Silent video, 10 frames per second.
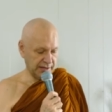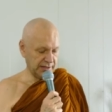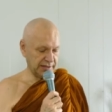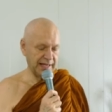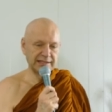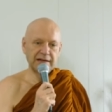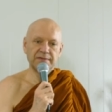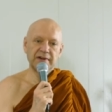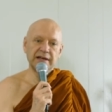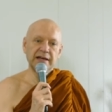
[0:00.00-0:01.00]
So that's kind
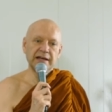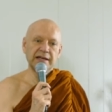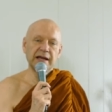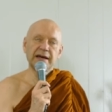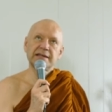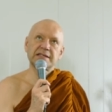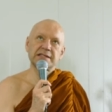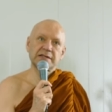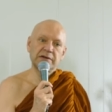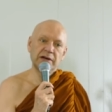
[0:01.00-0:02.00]
of a nice